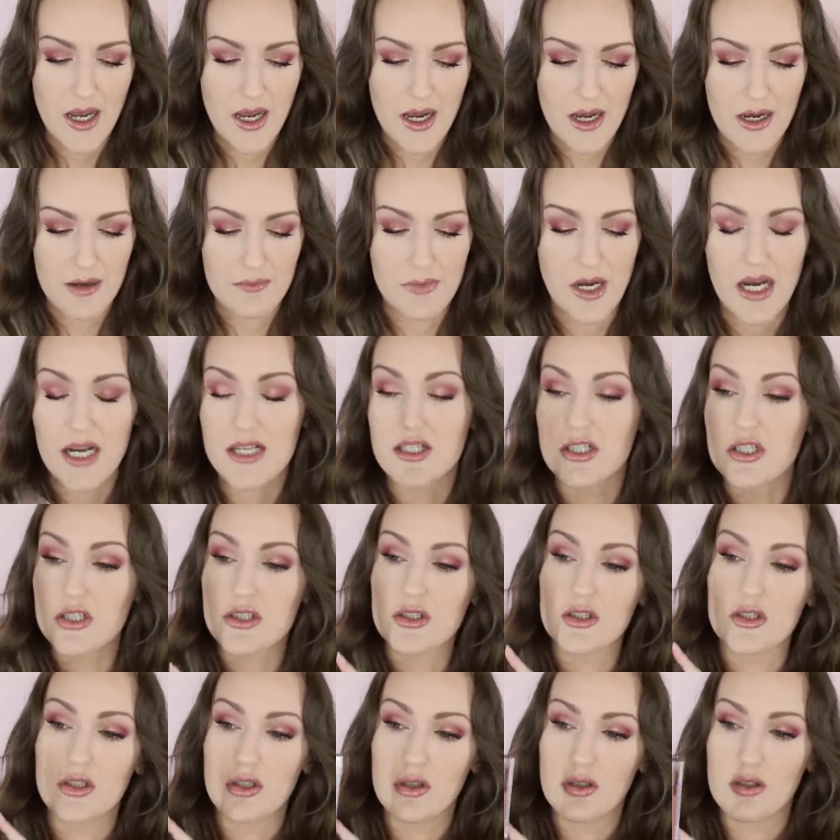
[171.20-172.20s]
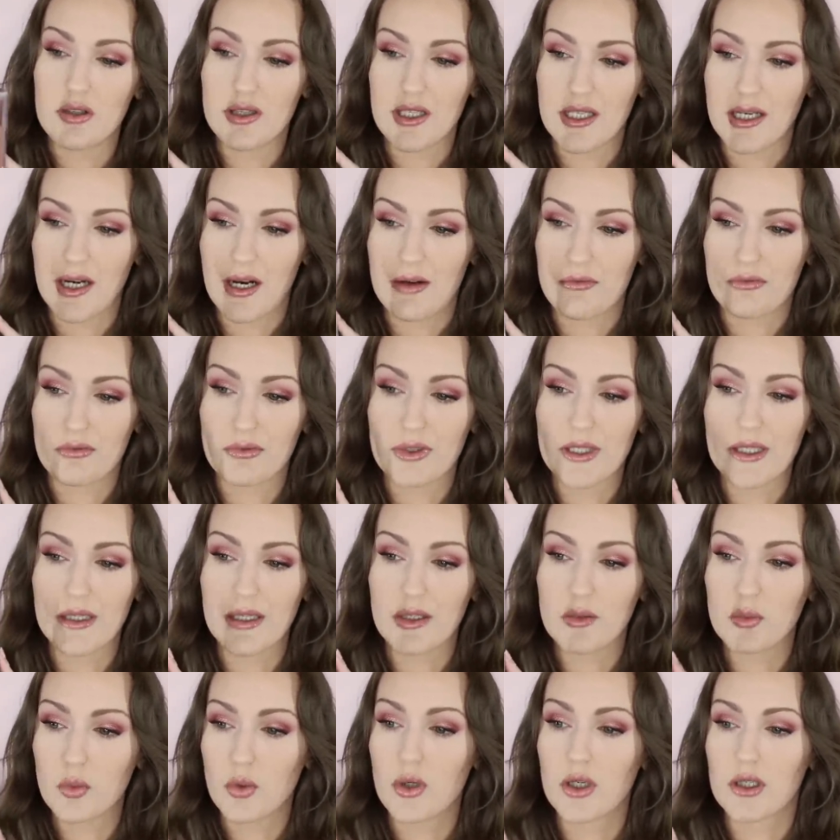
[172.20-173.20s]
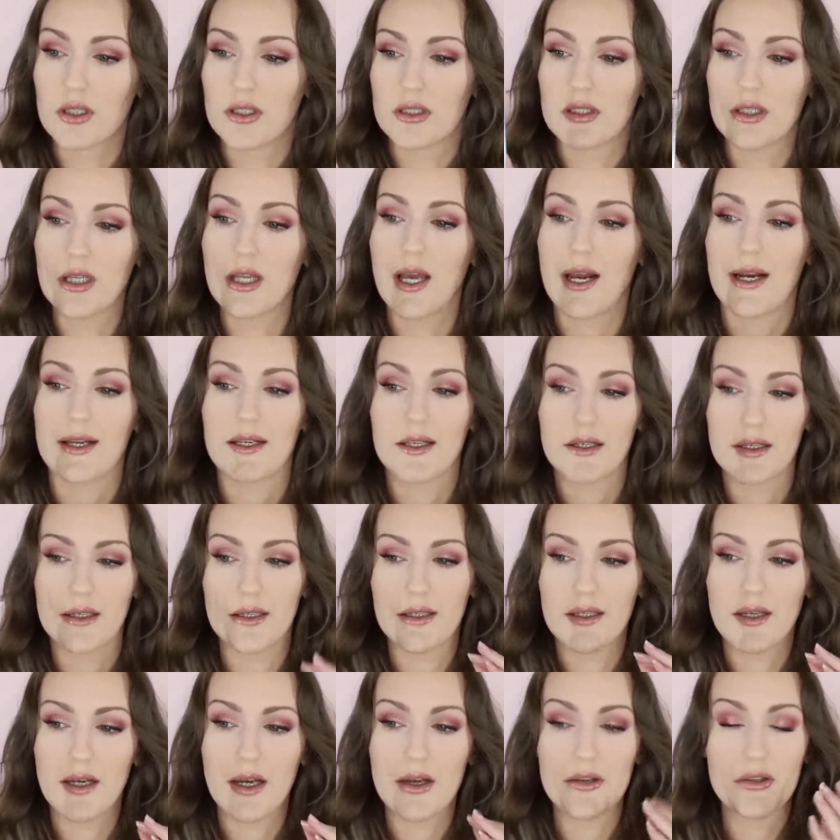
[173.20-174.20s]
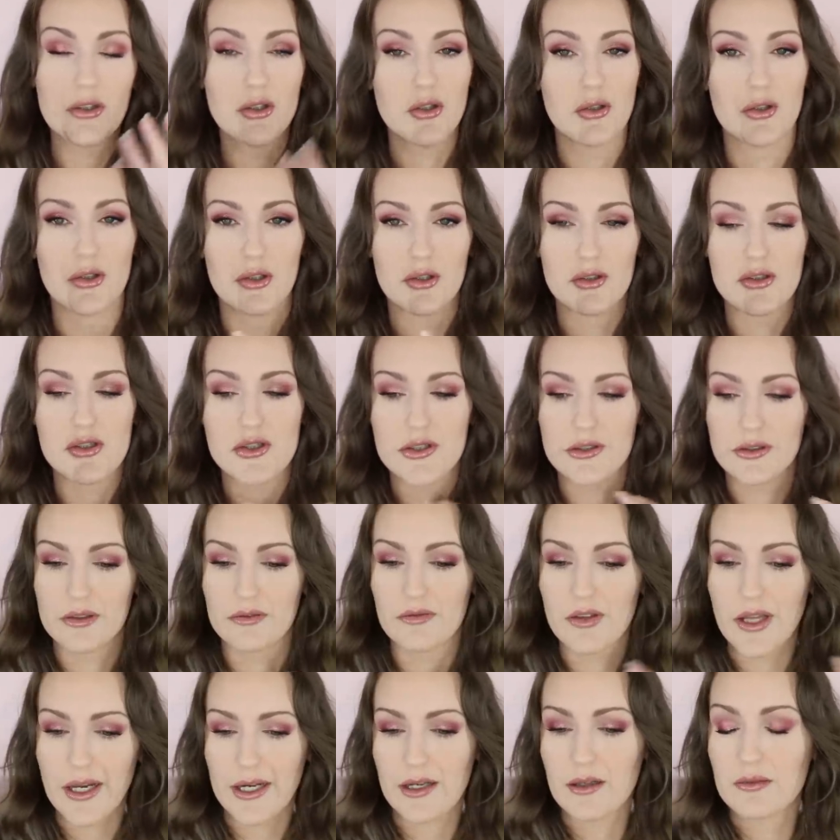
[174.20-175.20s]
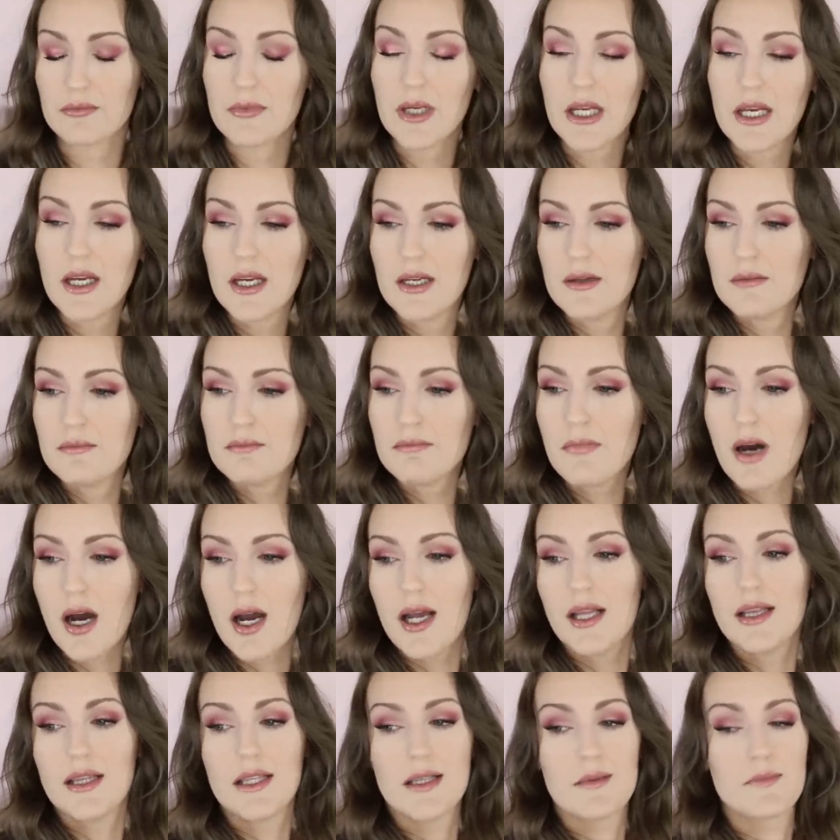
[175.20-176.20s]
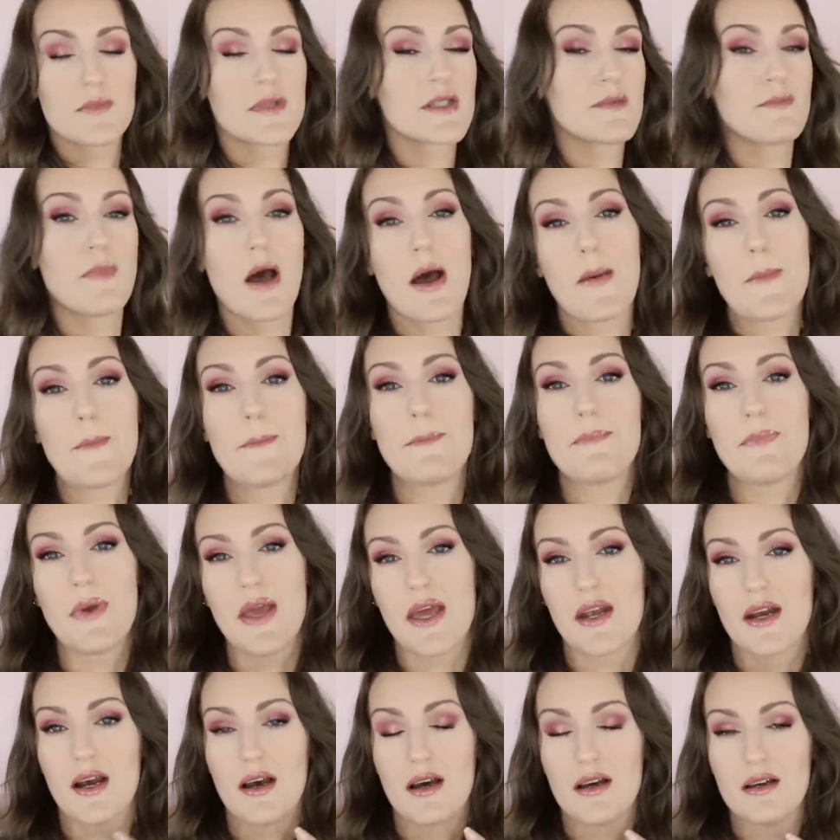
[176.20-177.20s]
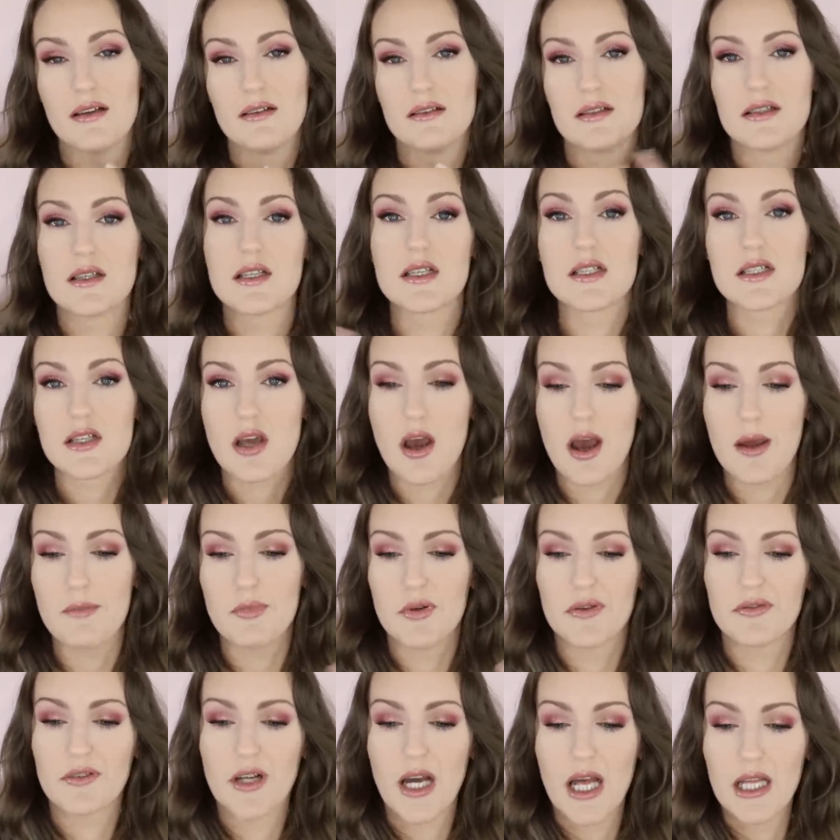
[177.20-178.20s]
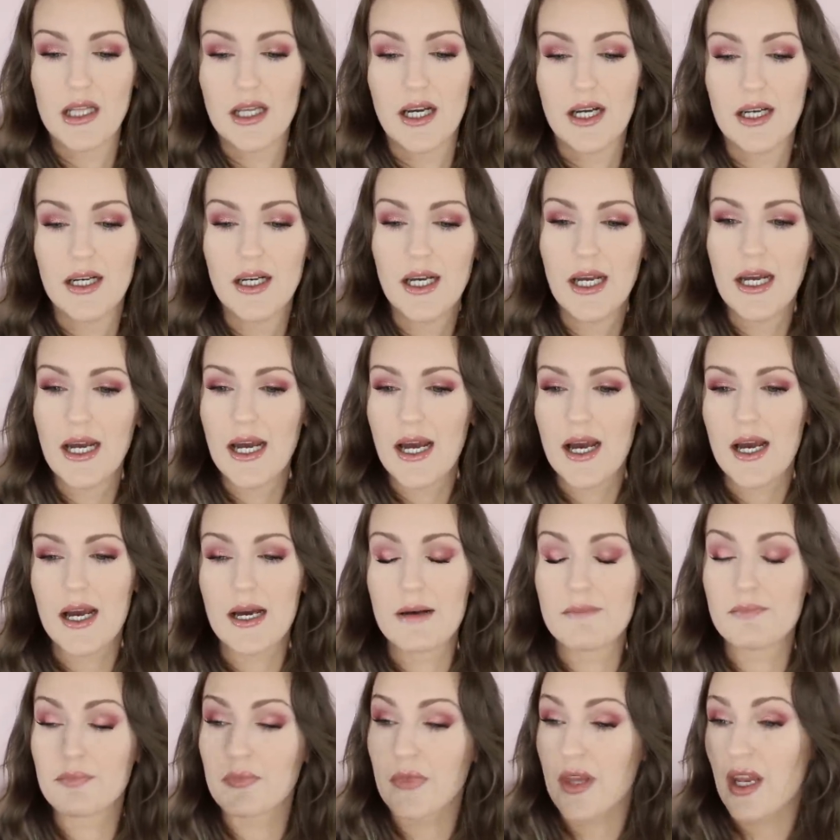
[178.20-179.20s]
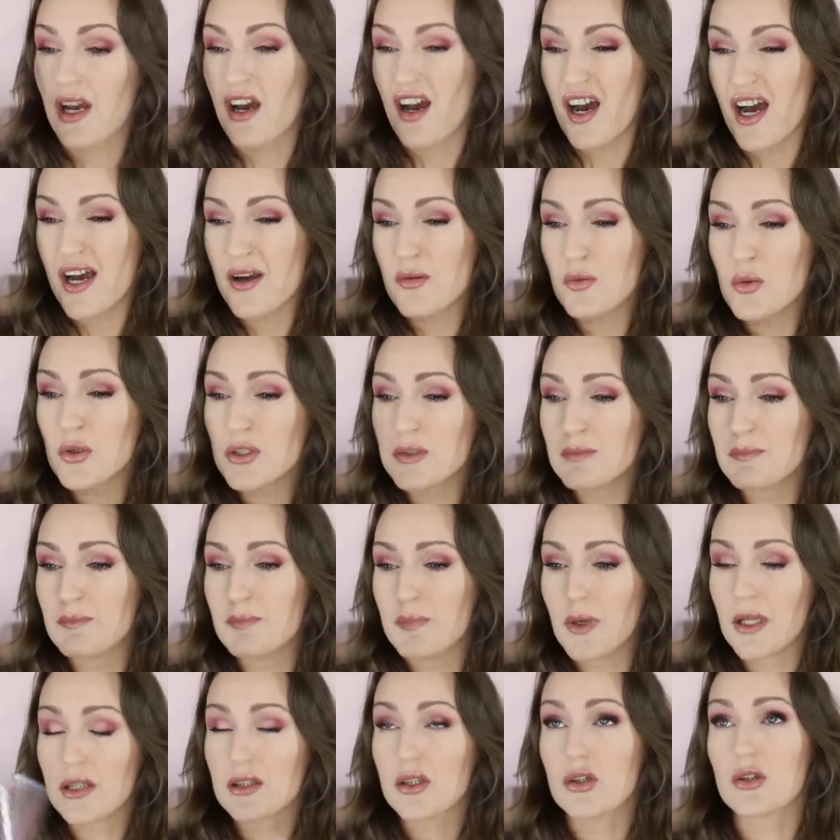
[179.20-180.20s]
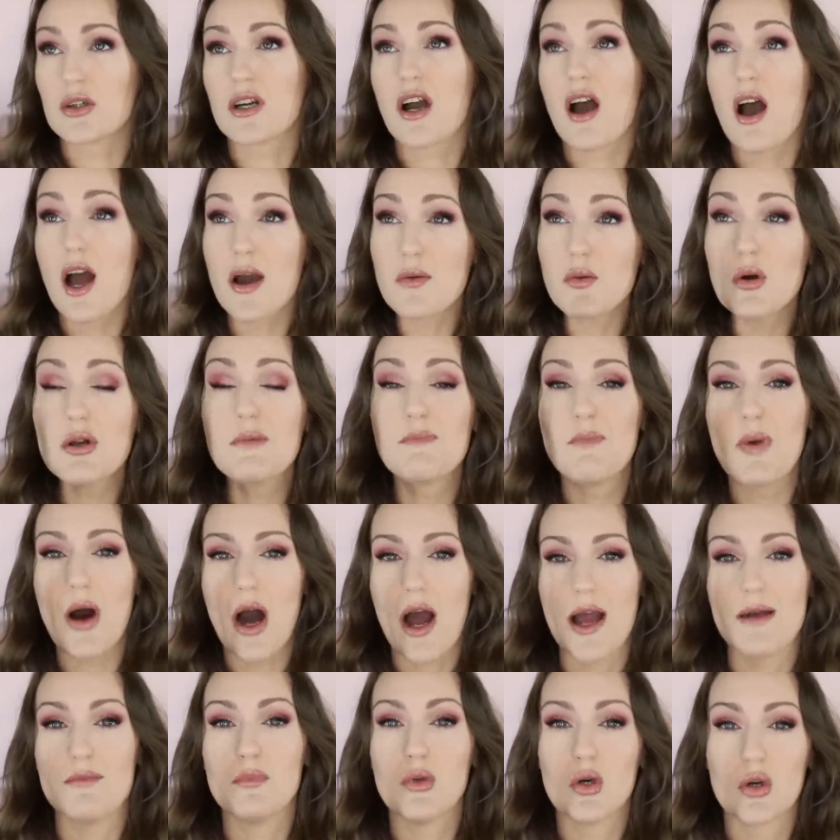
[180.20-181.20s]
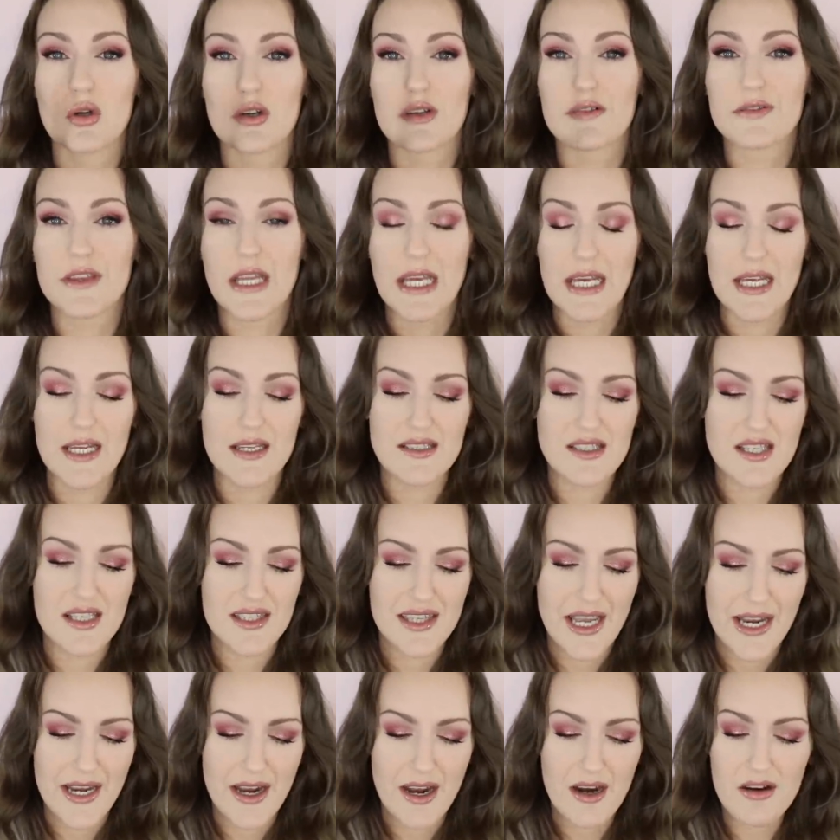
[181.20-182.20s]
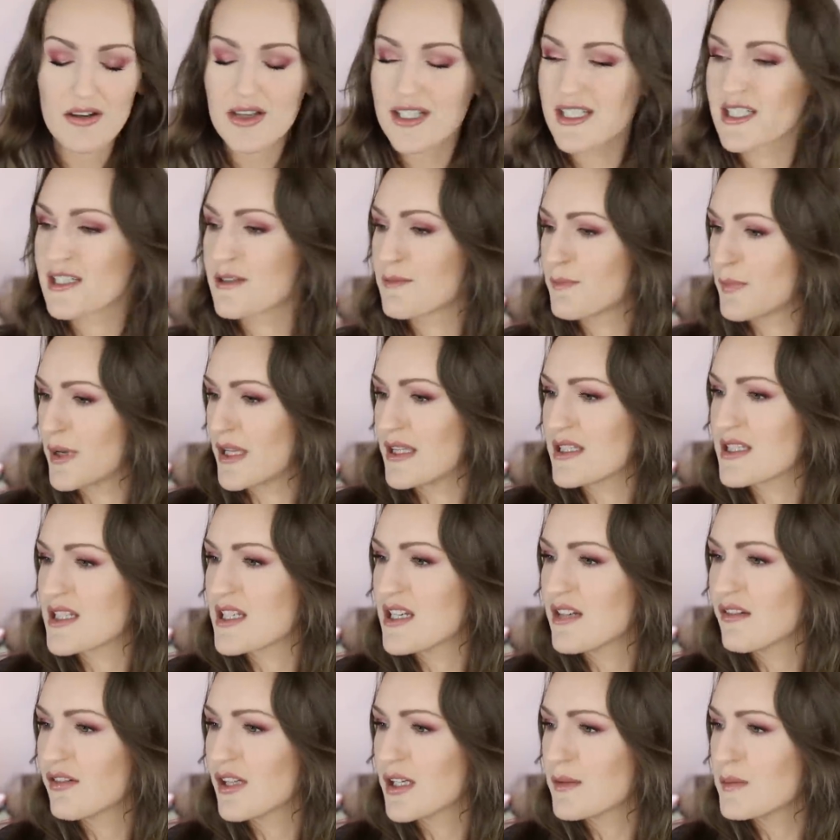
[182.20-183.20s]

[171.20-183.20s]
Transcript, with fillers: Um, I just knew that I really wanted like a nude, sort of like a My Lips but better type of color. Um, I would, look, I would buy more of these. They are expensive.